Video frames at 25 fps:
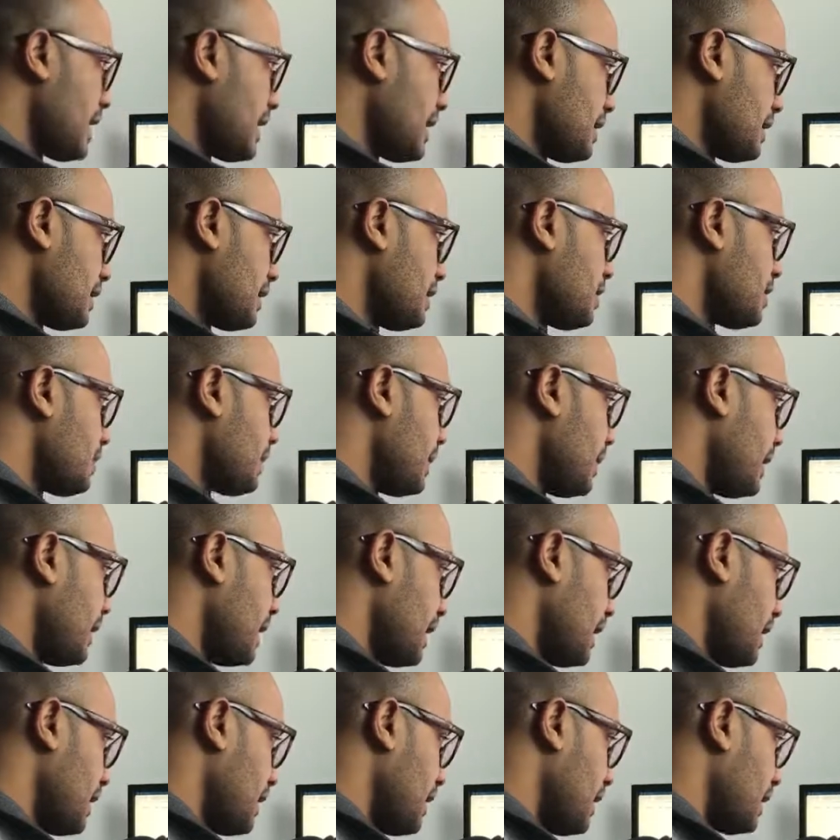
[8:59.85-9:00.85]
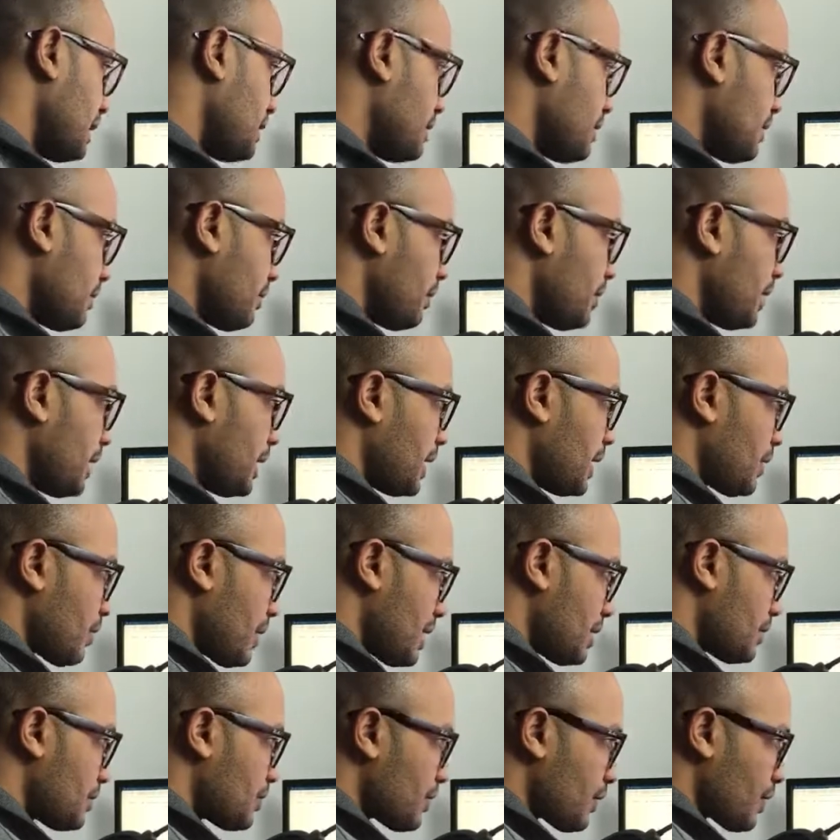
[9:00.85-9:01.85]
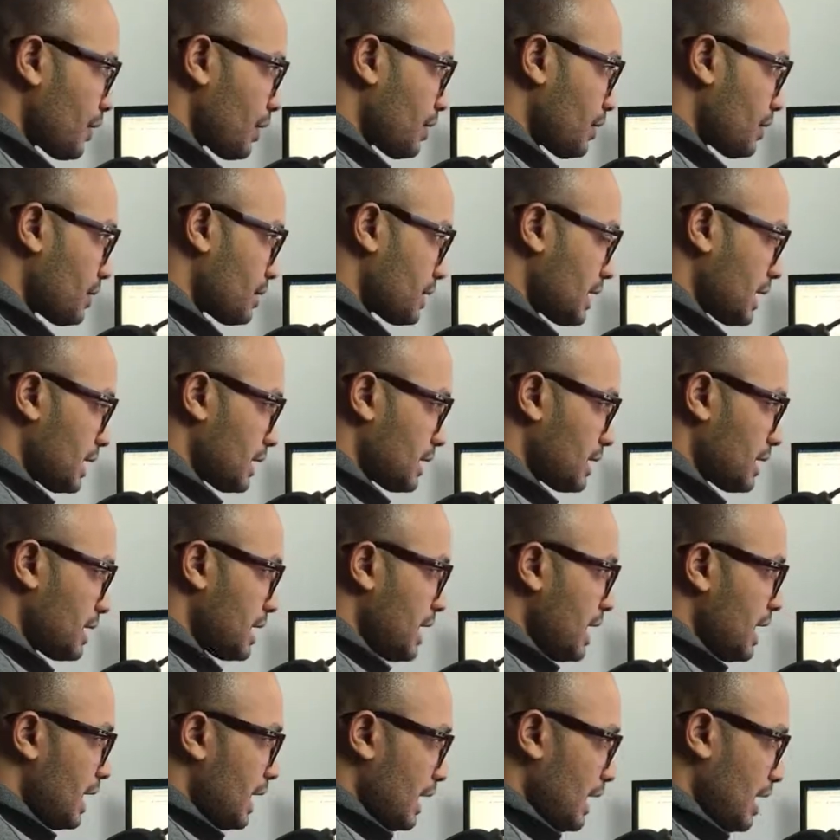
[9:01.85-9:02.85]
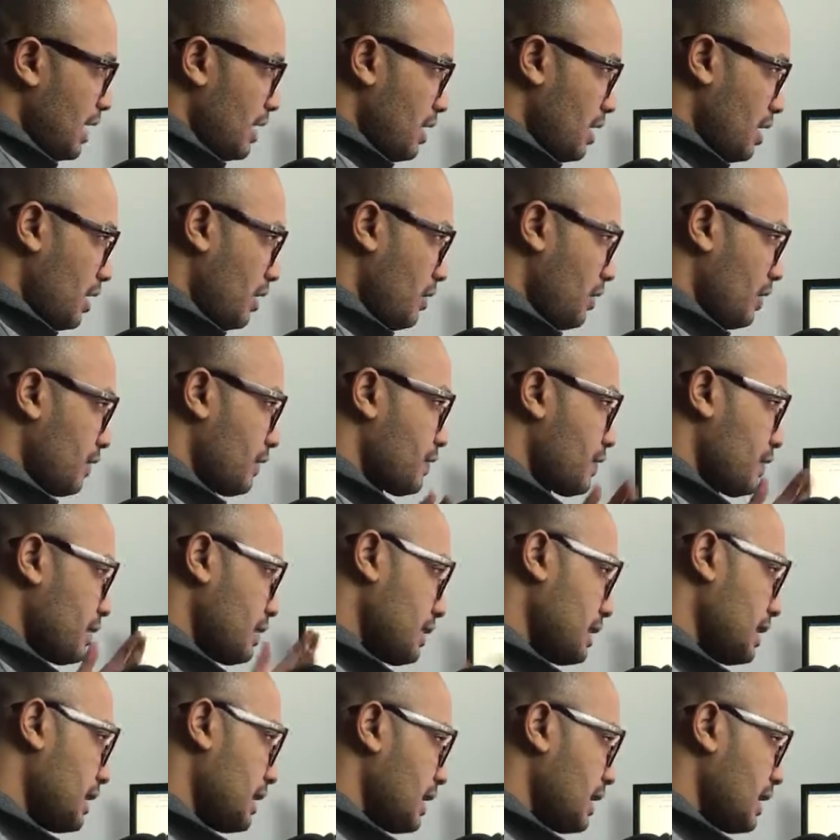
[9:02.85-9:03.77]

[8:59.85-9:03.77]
And the display that simply renders the content either on the front